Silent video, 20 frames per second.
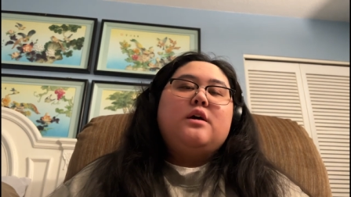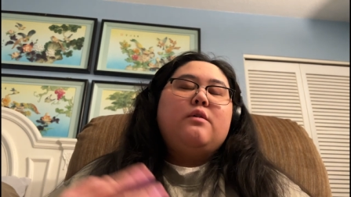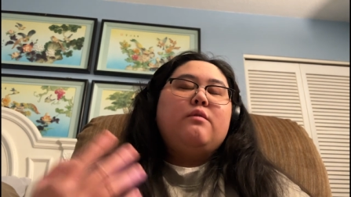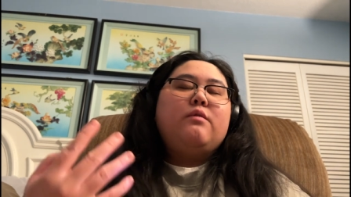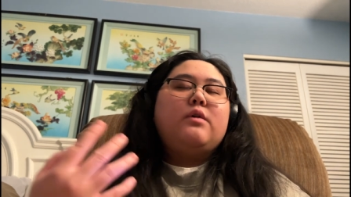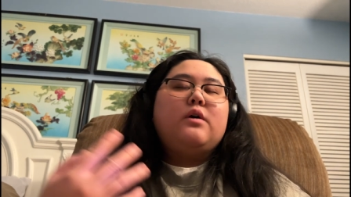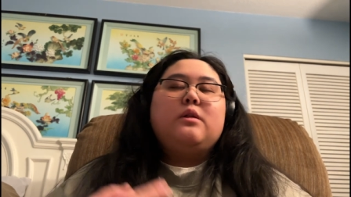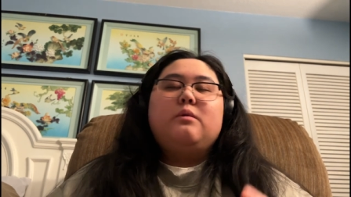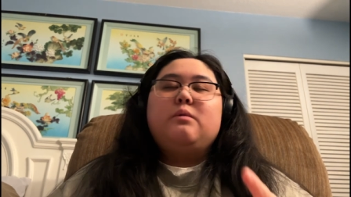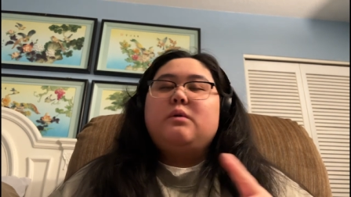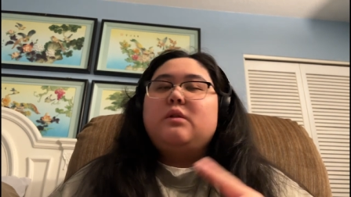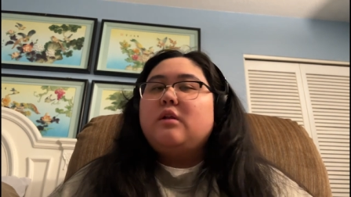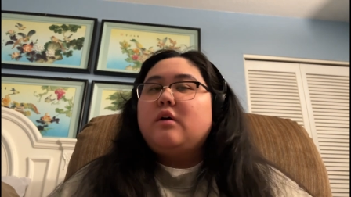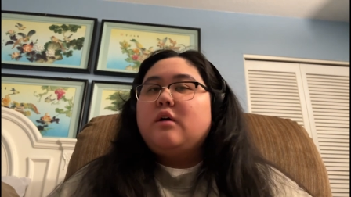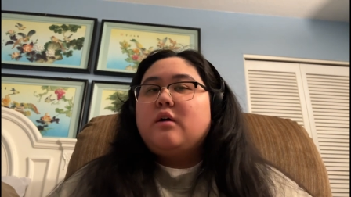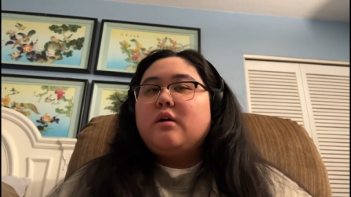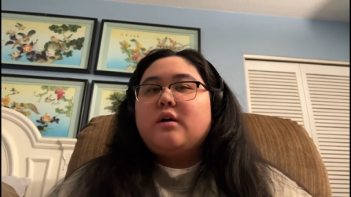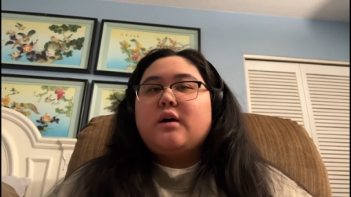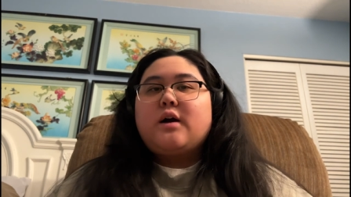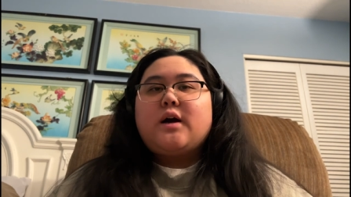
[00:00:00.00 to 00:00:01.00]
follow
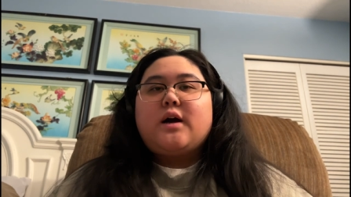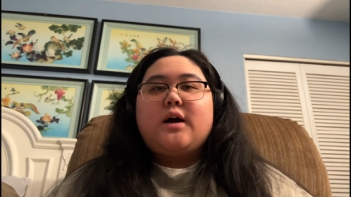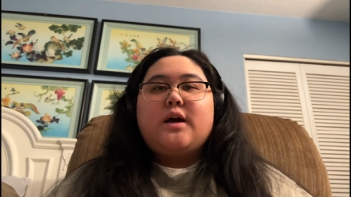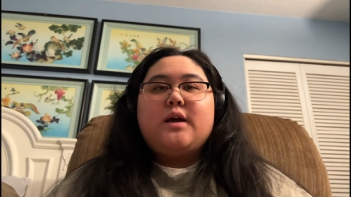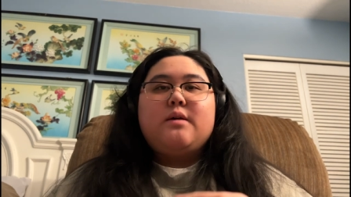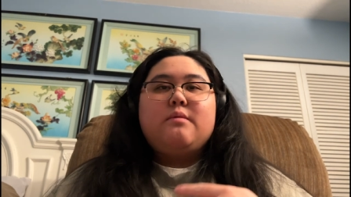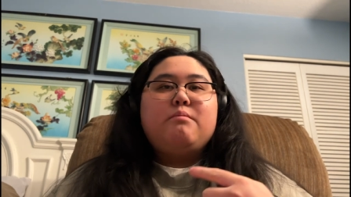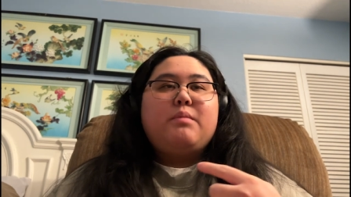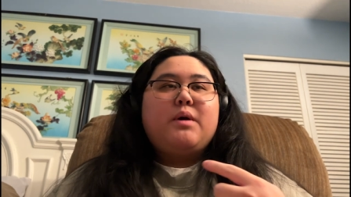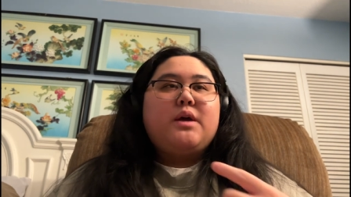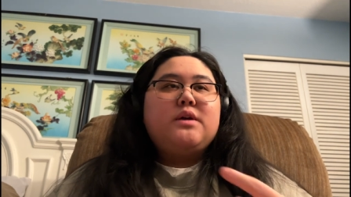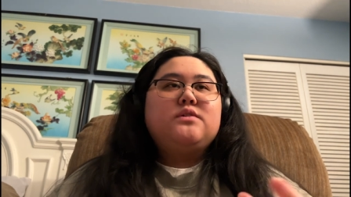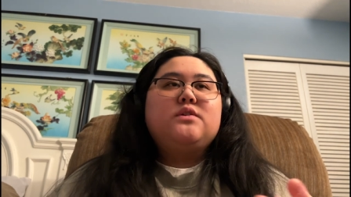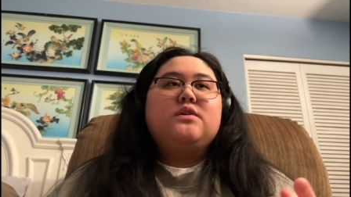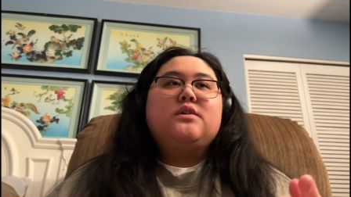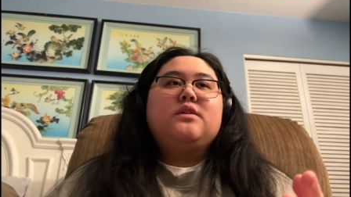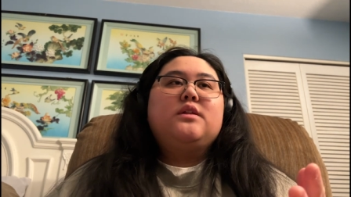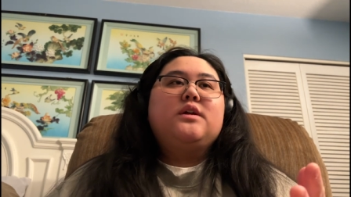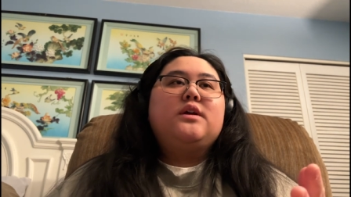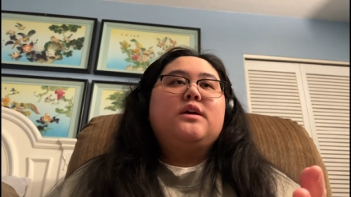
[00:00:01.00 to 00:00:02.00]
along i'm
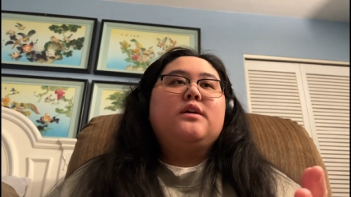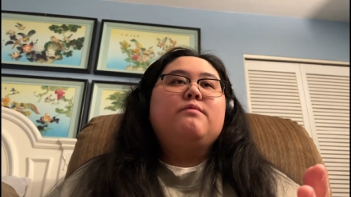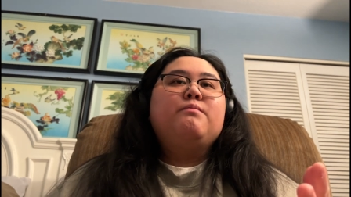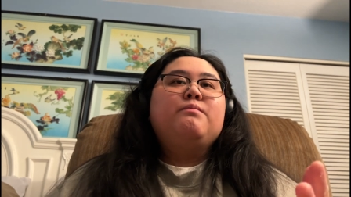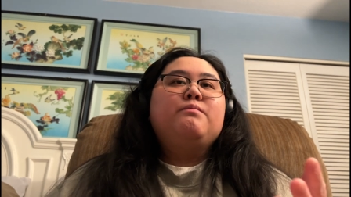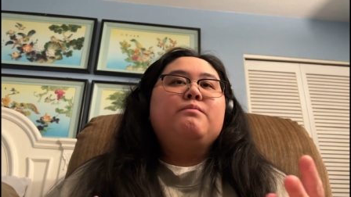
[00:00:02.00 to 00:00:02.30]
basically